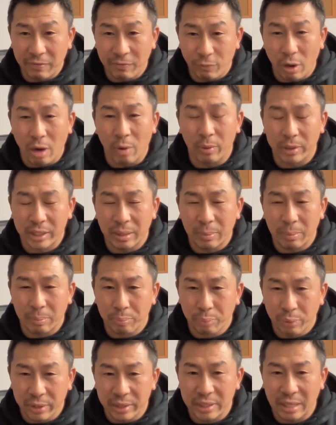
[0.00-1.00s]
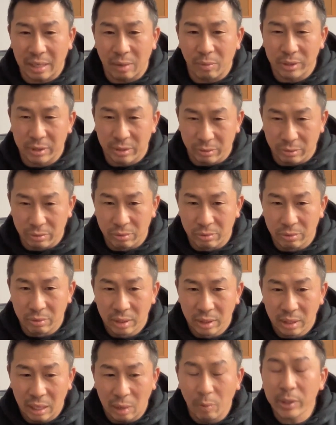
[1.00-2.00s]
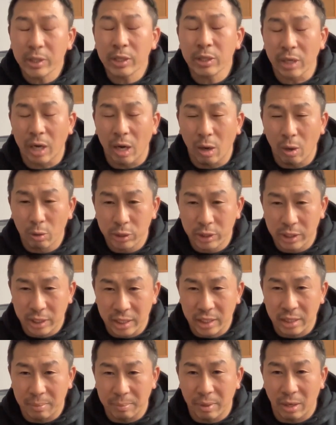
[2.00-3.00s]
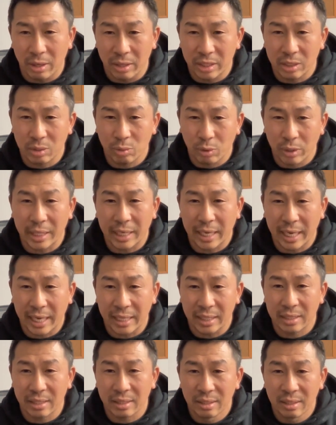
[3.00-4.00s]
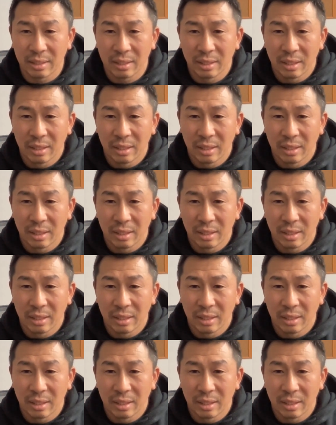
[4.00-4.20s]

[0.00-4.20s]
I went to prison, I I went through the whole system on this one case.